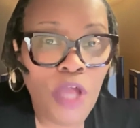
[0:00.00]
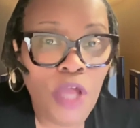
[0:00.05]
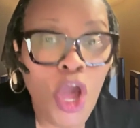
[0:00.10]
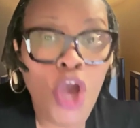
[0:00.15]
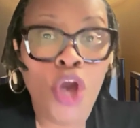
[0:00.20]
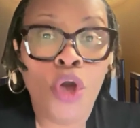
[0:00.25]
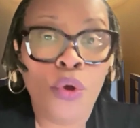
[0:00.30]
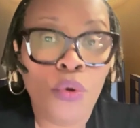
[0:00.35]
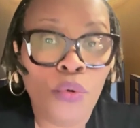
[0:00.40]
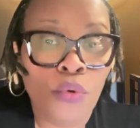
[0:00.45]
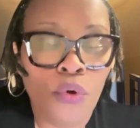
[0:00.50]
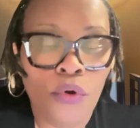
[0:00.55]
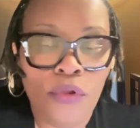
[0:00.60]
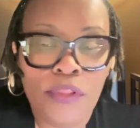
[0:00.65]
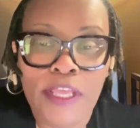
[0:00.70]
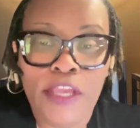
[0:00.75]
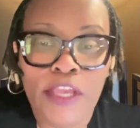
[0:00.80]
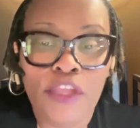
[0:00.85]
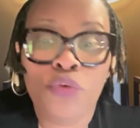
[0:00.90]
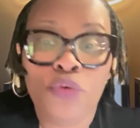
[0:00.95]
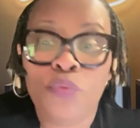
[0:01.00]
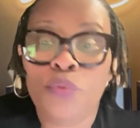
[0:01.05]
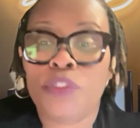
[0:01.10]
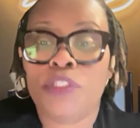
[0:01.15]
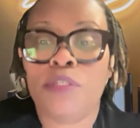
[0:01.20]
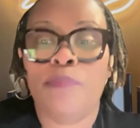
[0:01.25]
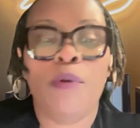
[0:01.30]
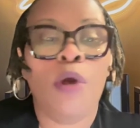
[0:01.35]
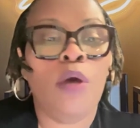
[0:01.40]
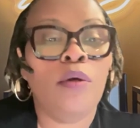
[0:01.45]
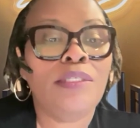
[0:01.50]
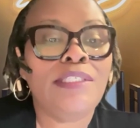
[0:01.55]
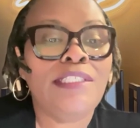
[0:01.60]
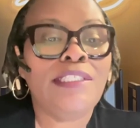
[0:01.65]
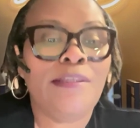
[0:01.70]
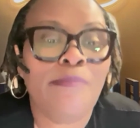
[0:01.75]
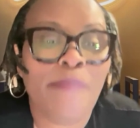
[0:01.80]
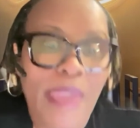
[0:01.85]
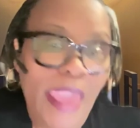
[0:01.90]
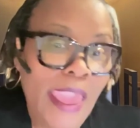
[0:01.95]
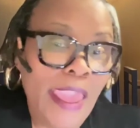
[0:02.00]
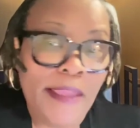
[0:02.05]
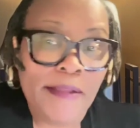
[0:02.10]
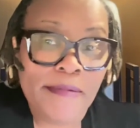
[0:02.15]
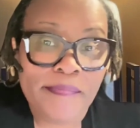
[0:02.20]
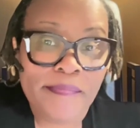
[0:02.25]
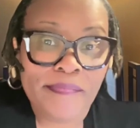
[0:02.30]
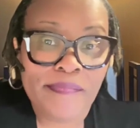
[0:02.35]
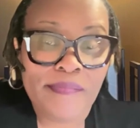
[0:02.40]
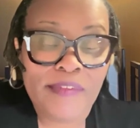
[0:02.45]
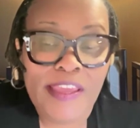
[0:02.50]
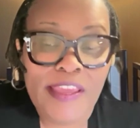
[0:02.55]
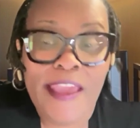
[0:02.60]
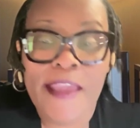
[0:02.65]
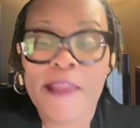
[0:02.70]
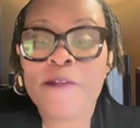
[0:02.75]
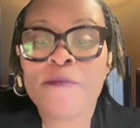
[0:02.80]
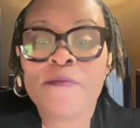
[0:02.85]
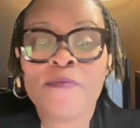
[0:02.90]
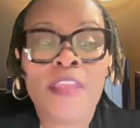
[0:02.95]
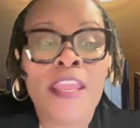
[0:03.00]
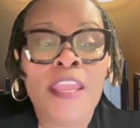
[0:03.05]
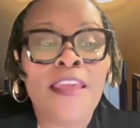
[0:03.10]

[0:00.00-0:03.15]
owe or that you were supposed to pay. Okay.